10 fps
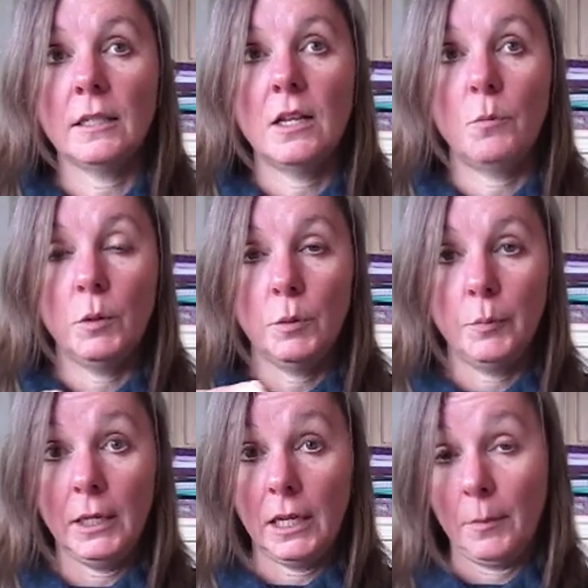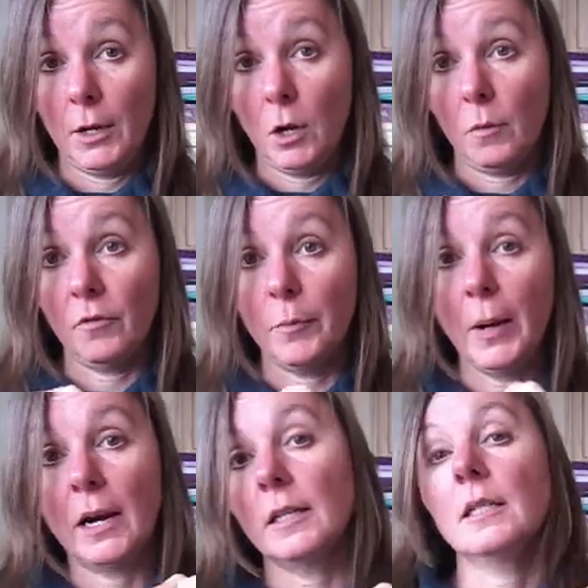and then we would be coming home from
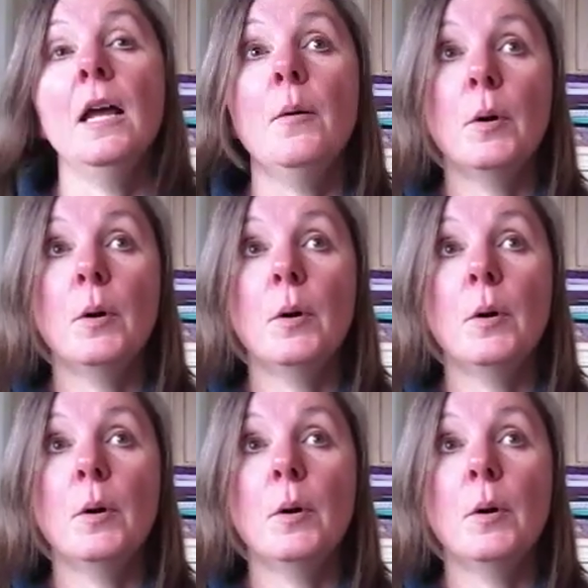Paris.